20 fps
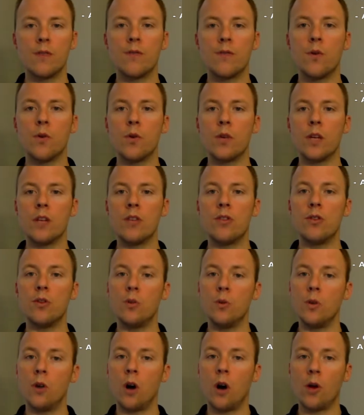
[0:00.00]
fully
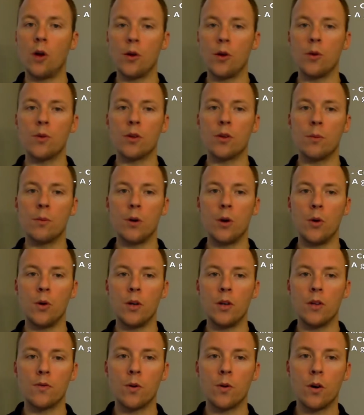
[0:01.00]
tune all those
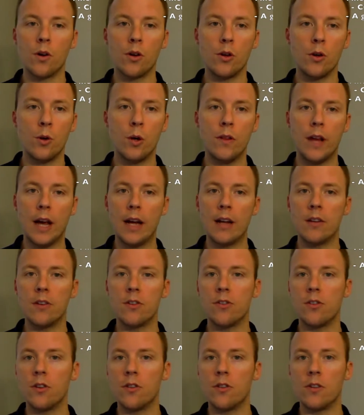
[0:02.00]
components for you, and that is
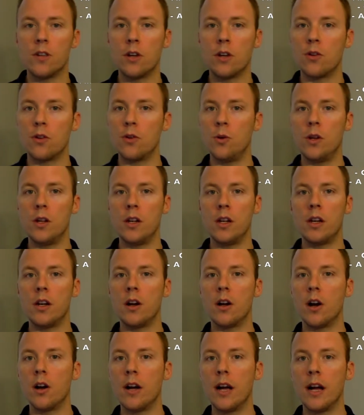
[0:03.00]
just included in
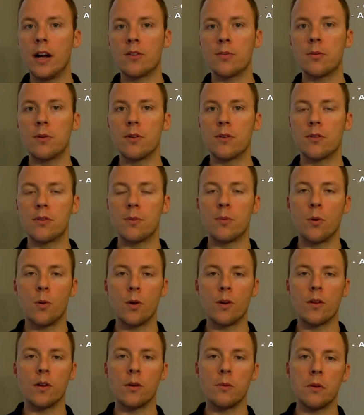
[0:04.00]
our expert
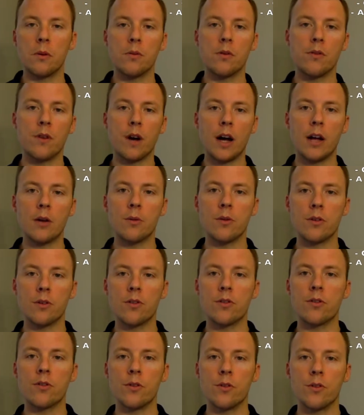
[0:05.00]
support that we provide with
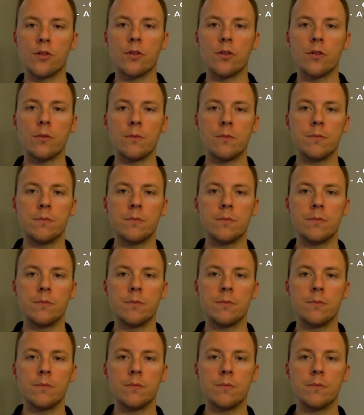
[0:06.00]
your solution.